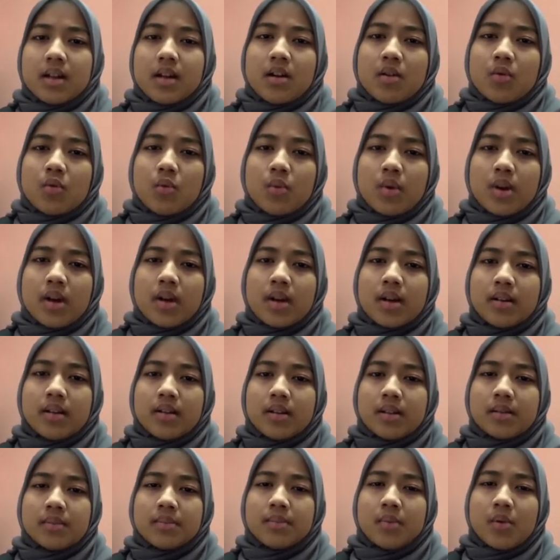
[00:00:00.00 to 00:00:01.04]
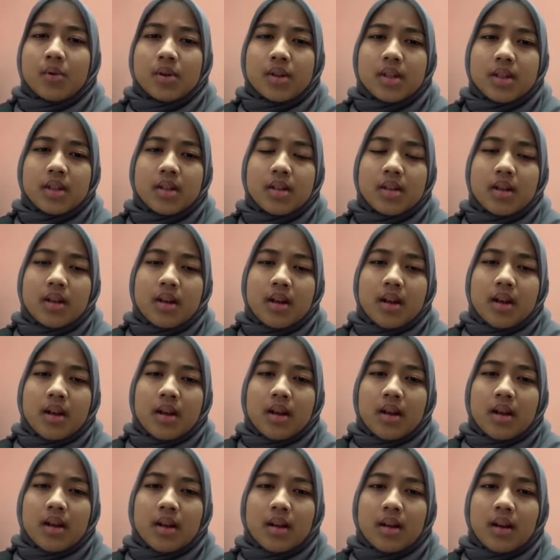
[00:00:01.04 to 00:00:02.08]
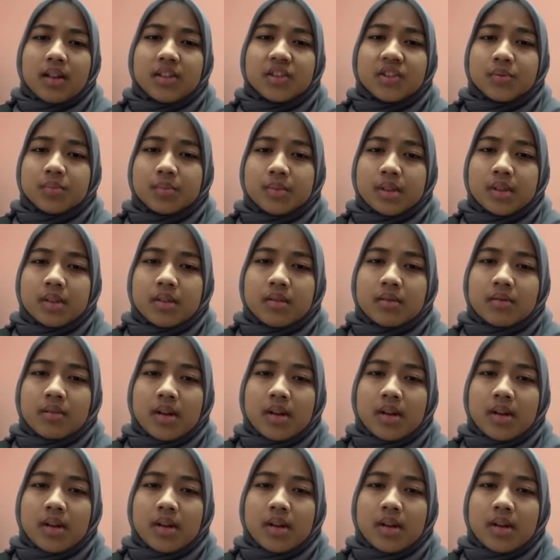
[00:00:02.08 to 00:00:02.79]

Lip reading: when the bony enlargement